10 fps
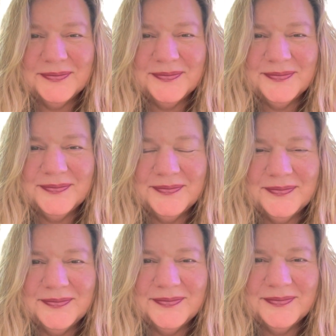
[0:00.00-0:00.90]

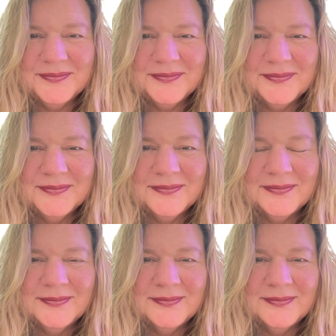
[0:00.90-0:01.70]
No one is speaking in this clip.